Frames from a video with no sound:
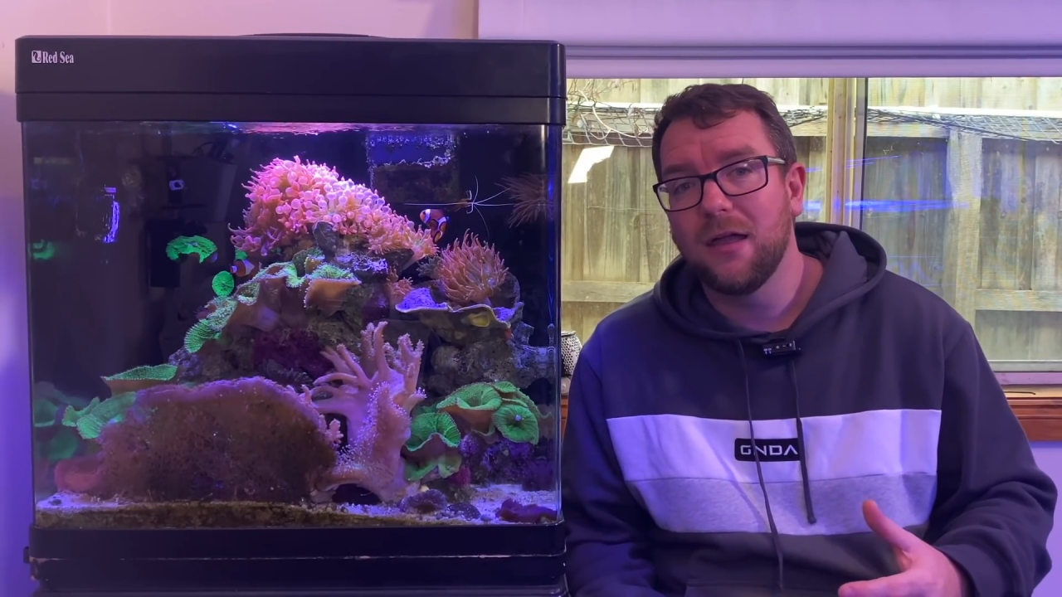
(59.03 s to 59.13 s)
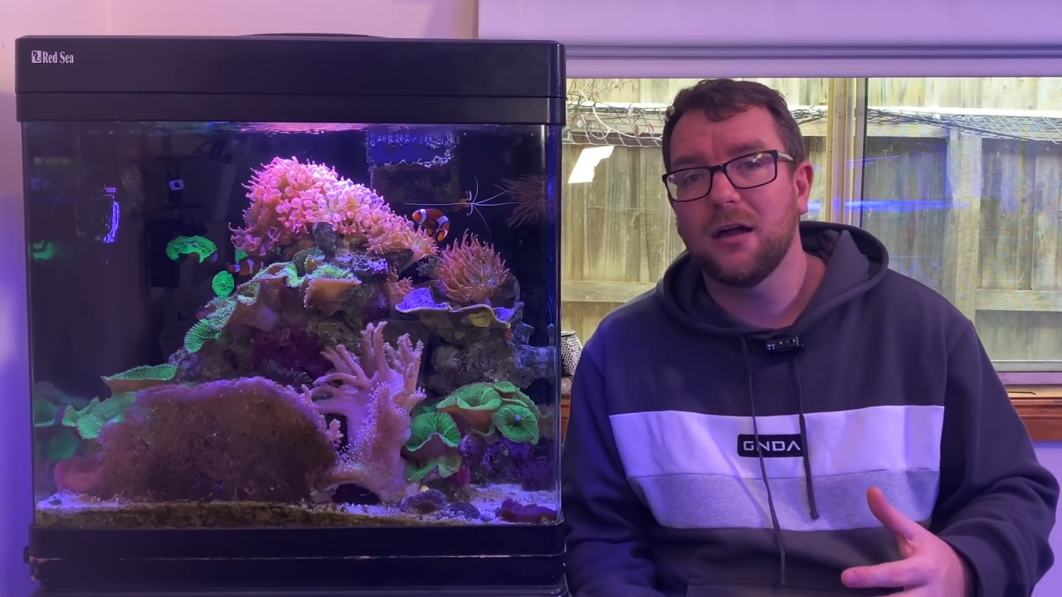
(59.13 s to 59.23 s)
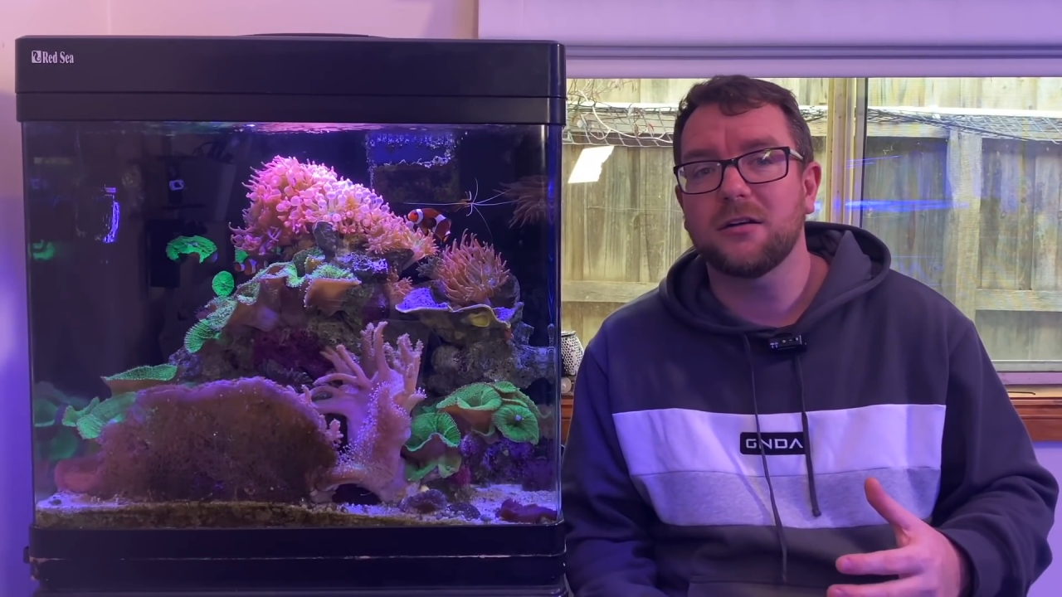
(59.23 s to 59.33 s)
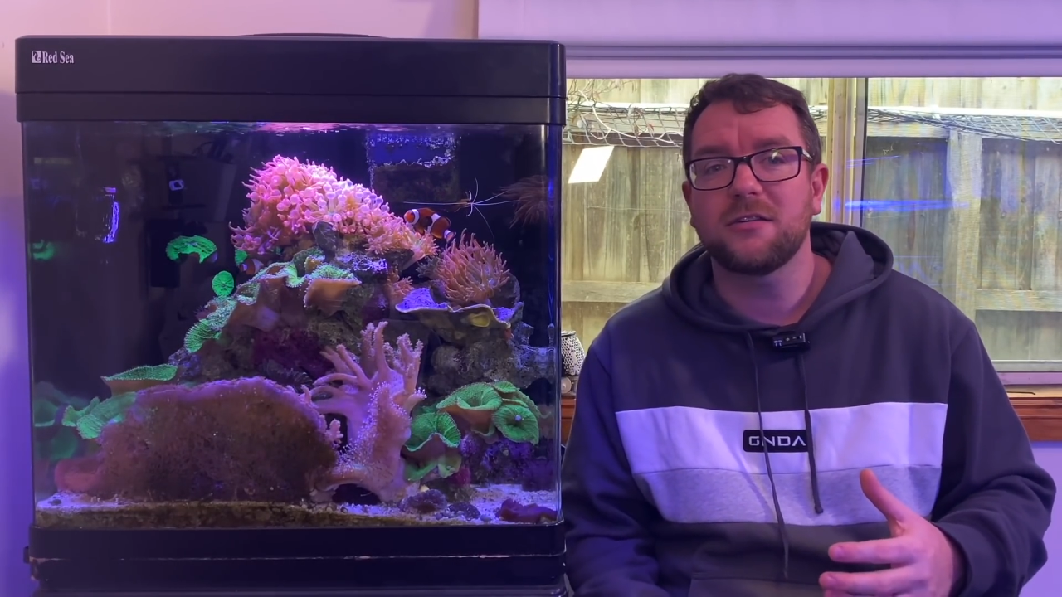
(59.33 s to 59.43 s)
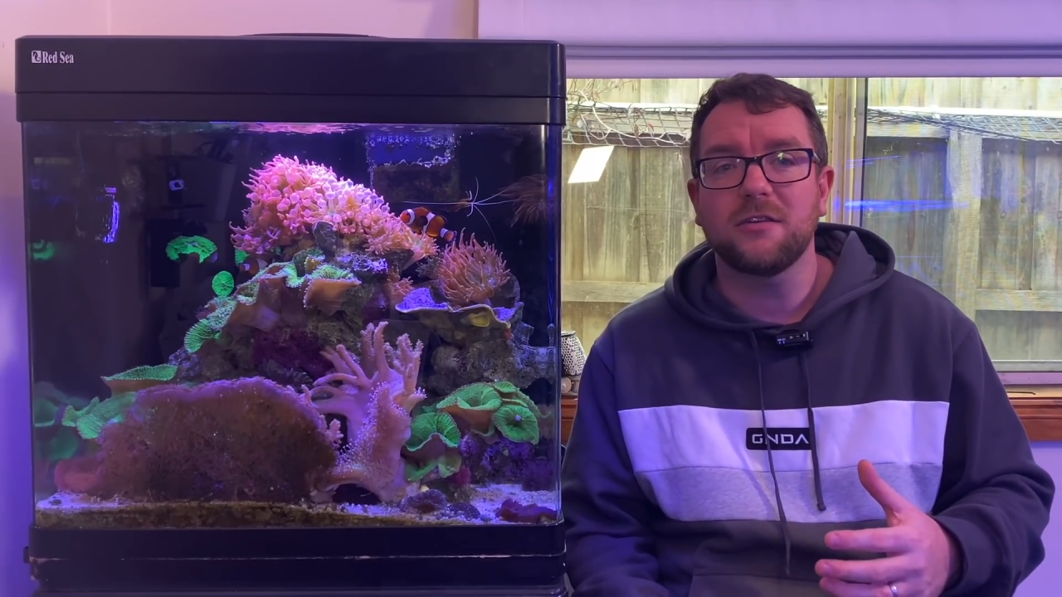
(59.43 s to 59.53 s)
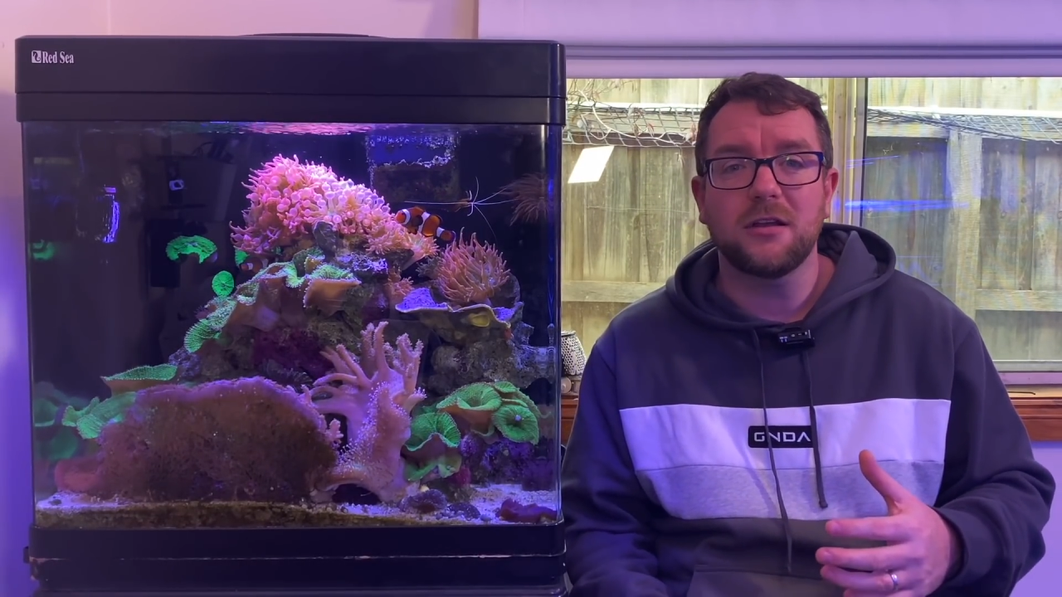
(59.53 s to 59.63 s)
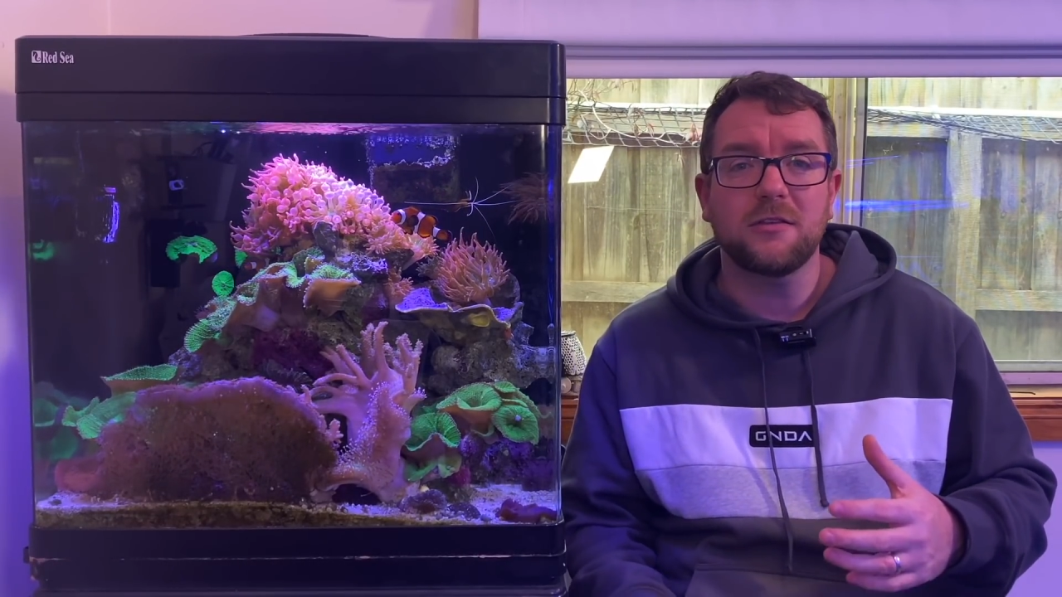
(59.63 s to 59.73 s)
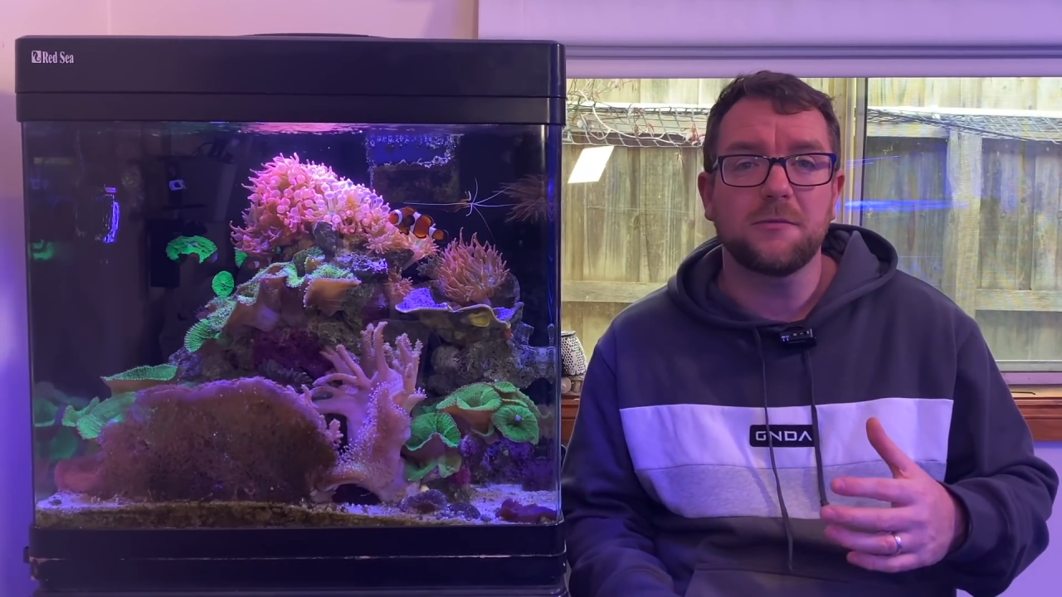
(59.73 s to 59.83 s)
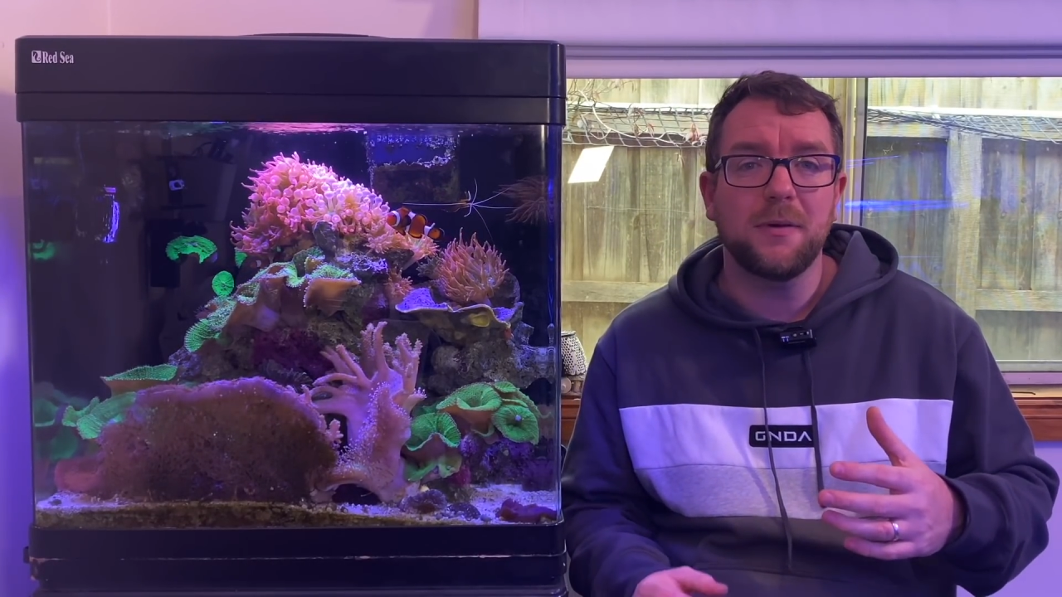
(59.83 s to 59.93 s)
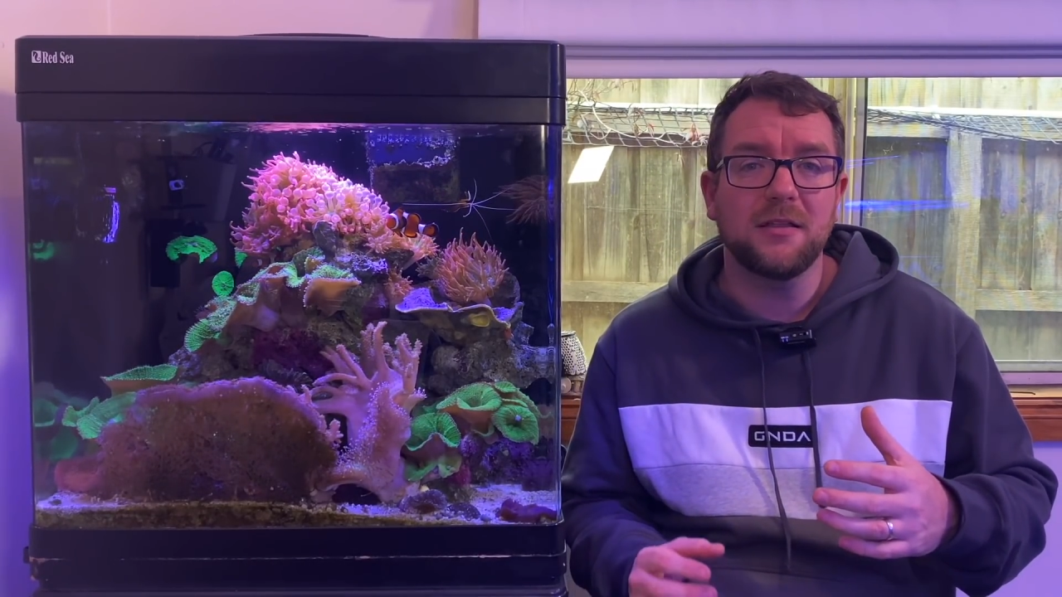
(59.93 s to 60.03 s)
I decided
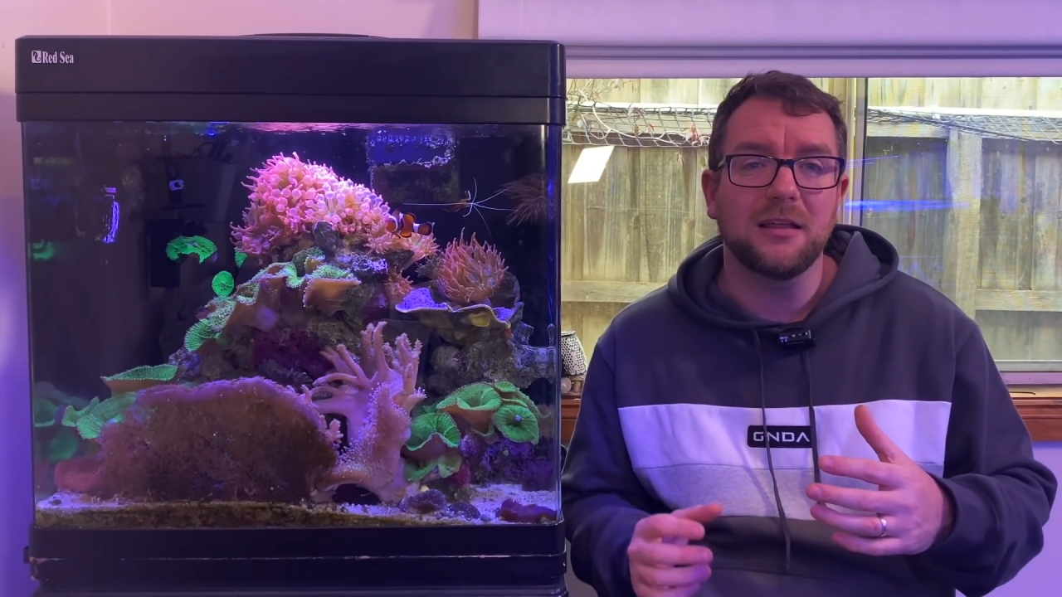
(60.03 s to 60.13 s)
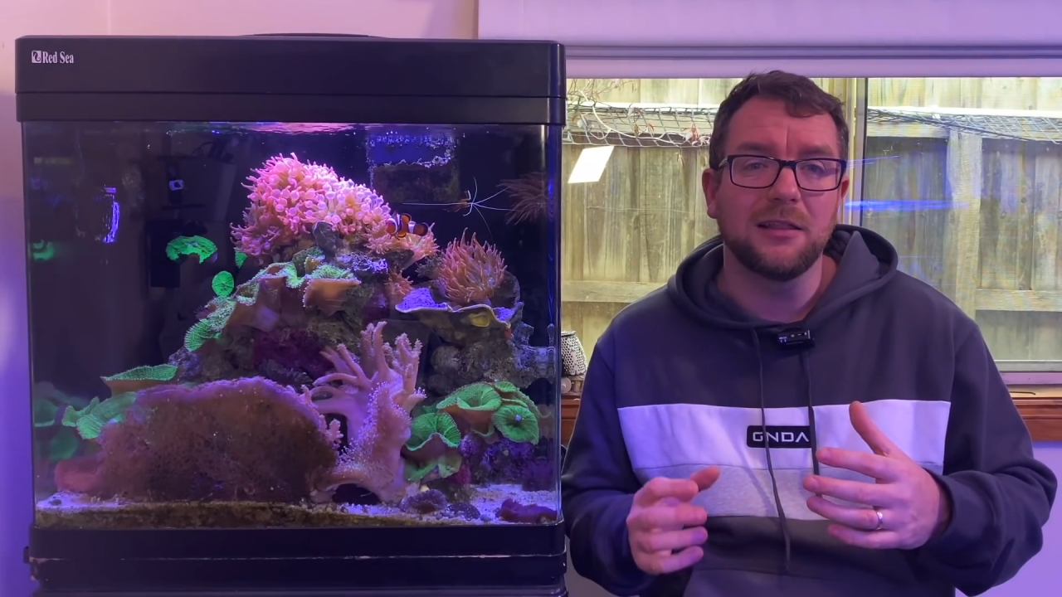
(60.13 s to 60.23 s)
to spend